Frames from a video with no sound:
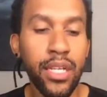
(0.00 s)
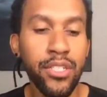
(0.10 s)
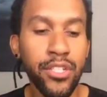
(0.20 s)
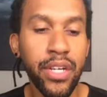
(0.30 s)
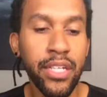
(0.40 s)

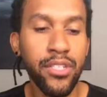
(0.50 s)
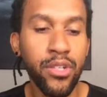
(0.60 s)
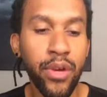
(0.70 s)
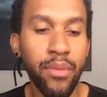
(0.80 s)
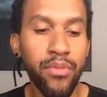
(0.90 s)
That's your
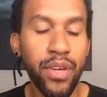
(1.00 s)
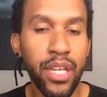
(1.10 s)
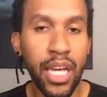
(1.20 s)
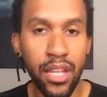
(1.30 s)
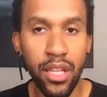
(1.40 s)
Instagram
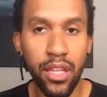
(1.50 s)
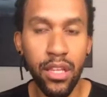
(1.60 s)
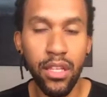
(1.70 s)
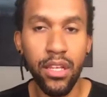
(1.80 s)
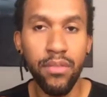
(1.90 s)
feed, kind
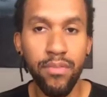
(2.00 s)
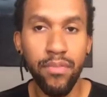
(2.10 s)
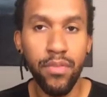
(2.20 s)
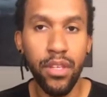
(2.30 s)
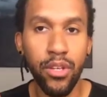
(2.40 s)
of the
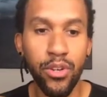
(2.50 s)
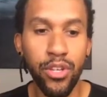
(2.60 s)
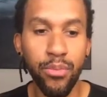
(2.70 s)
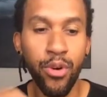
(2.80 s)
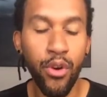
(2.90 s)

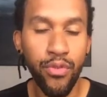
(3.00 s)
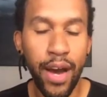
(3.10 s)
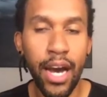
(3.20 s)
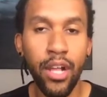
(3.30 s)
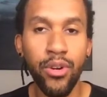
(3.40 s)
your
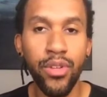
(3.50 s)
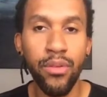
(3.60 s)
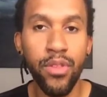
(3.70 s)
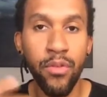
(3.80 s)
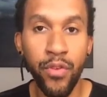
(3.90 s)
profile or
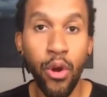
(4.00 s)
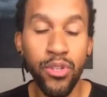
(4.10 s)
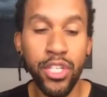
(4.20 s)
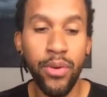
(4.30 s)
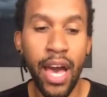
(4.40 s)
the
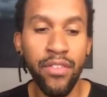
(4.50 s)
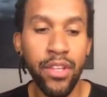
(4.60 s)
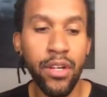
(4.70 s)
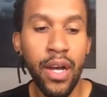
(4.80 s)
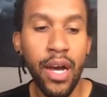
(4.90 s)
photos that you have in
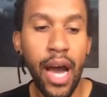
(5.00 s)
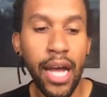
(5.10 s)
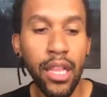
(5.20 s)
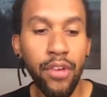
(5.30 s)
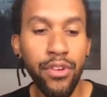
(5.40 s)
there.
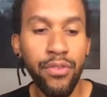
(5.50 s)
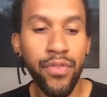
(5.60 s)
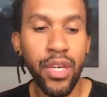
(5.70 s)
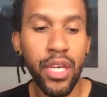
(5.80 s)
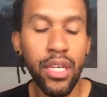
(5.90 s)
I love your
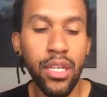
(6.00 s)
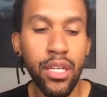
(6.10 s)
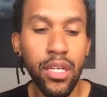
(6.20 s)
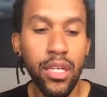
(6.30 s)
feed.